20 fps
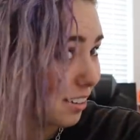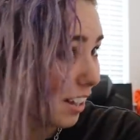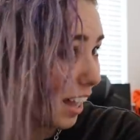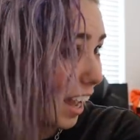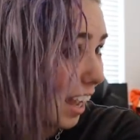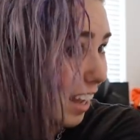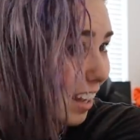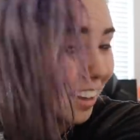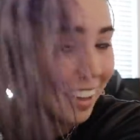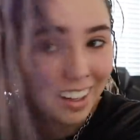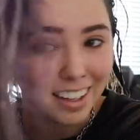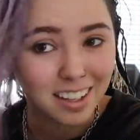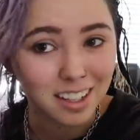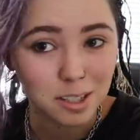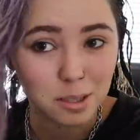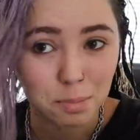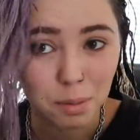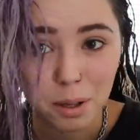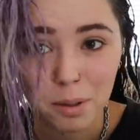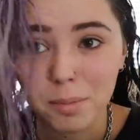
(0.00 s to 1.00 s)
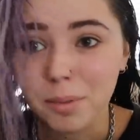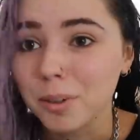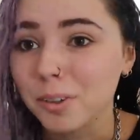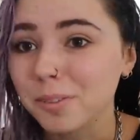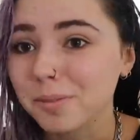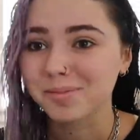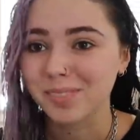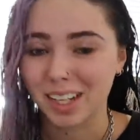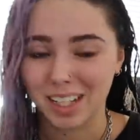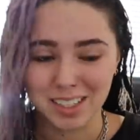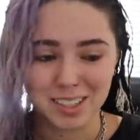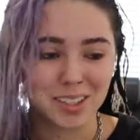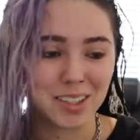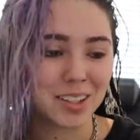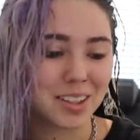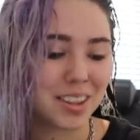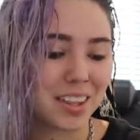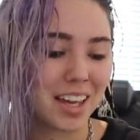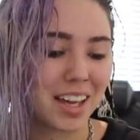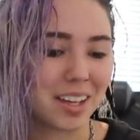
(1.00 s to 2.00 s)
okay, it is purple. That's a
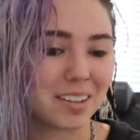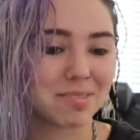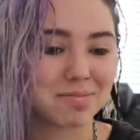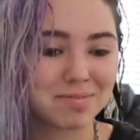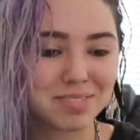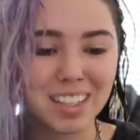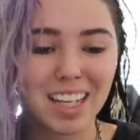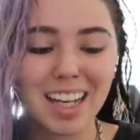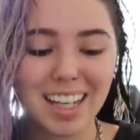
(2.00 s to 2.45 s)
good thing.